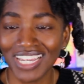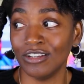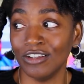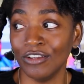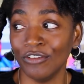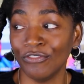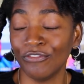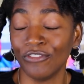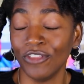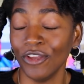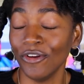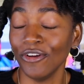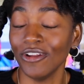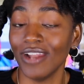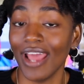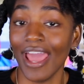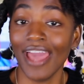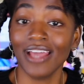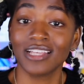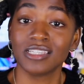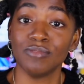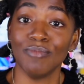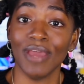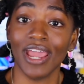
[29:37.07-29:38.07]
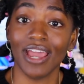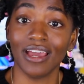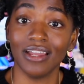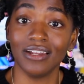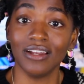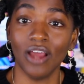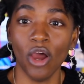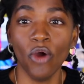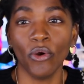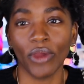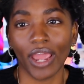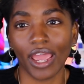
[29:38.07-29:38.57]
if they're an
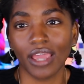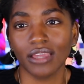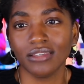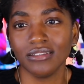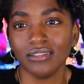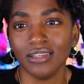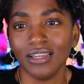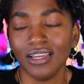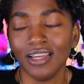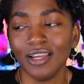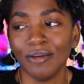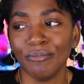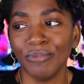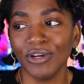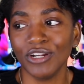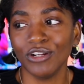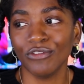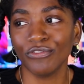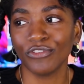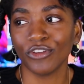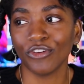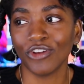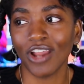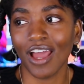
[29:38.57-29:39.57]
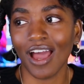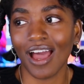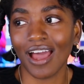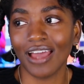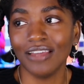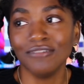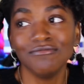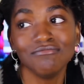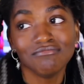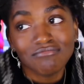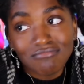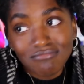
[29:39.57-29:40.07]
X-man, okay. But if they're
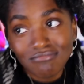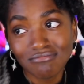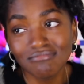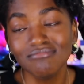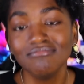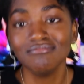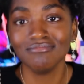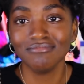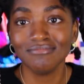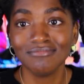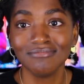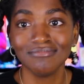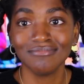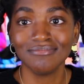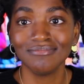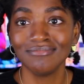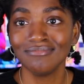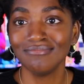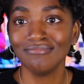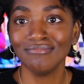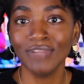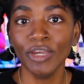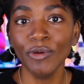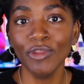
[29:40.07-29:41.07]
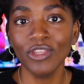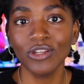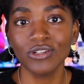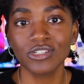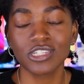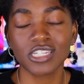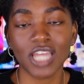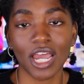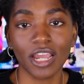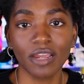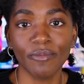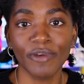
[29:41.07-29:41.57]
not, maybe they're
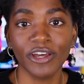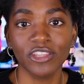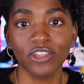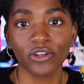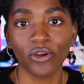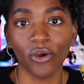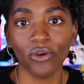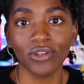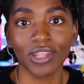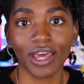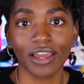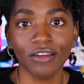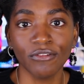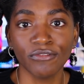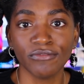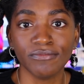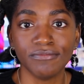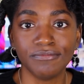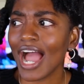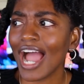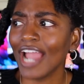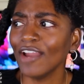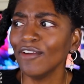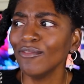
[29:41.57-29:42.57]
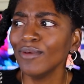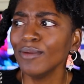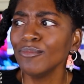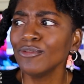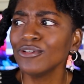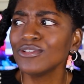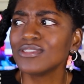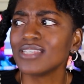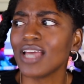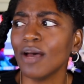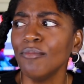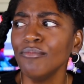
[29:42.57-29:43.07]
just talking about their own life. I
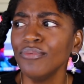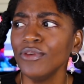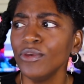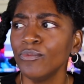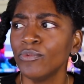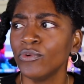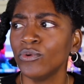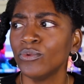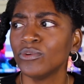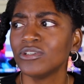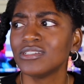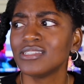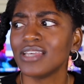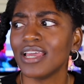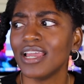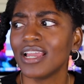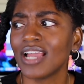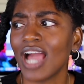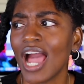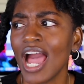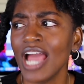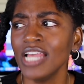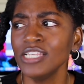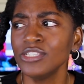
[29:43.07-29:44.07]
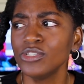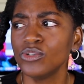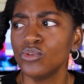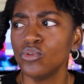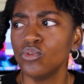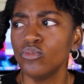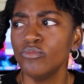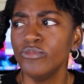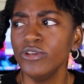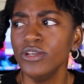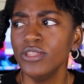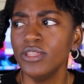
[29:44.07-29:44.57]
remember some people were saying high
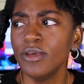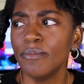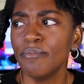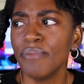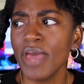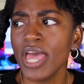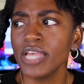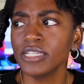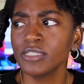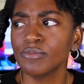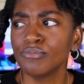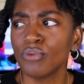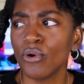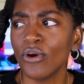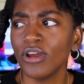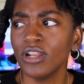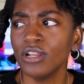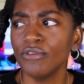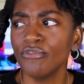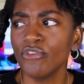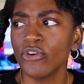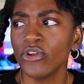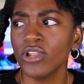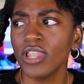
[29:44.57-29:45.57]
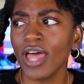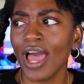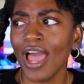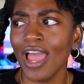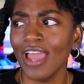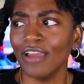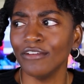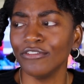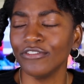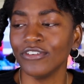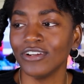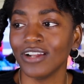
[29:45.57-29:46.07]
school will be the best point of your
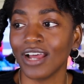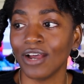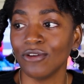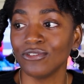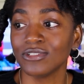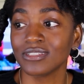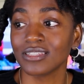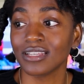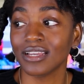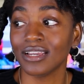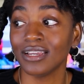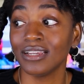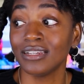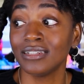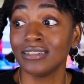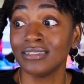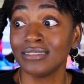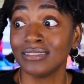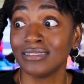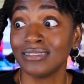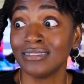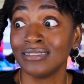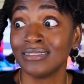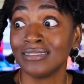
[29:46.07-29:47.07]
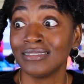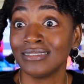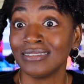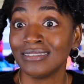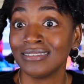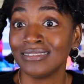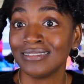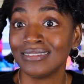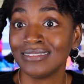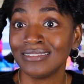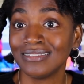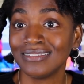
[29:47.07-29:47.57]
life. And I was like,
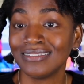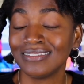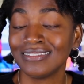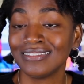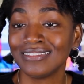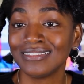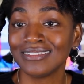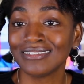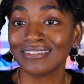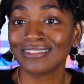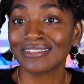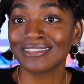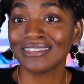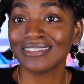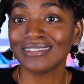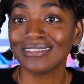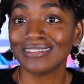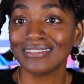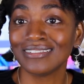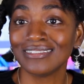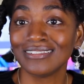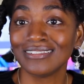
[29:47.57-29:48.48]
okay.